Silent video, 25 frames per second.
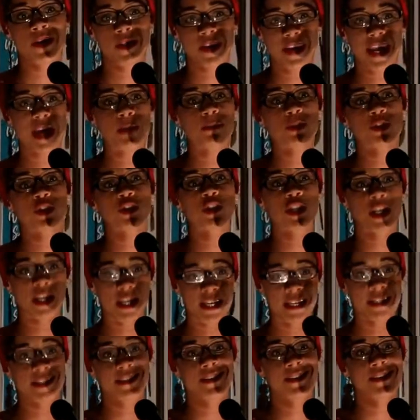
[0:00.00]
than a
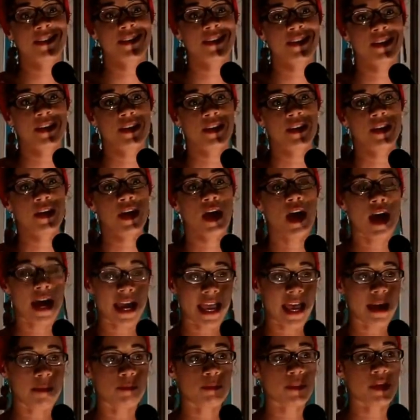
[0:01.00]
machine. I
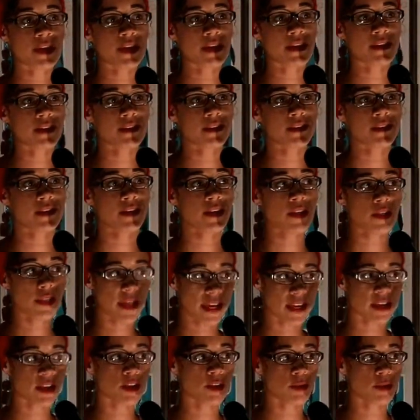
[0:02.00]
am me. Thank